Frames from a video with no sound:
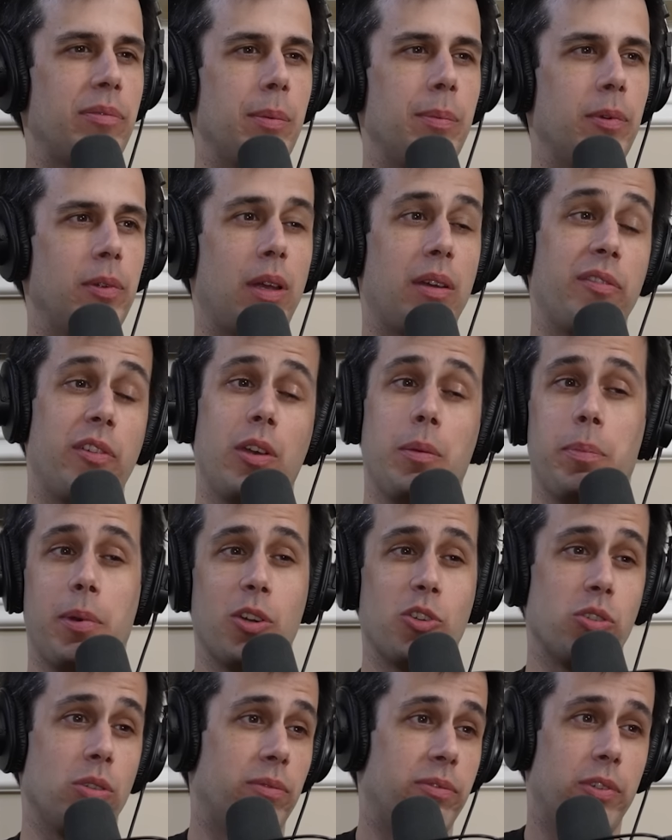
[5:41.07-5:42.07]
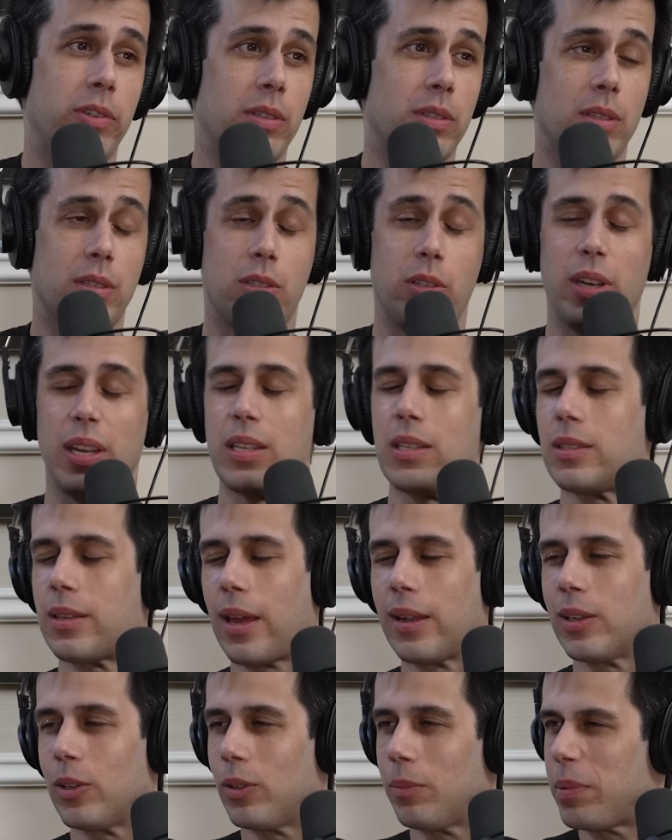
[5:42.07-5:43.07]
of people are very partial, for instance, to
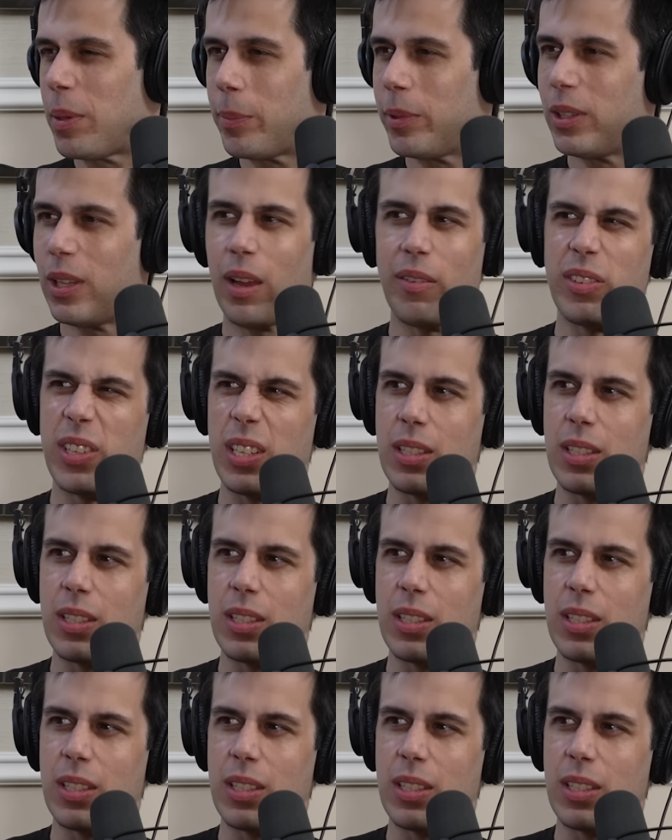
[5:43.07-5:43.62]
Nintendo. People love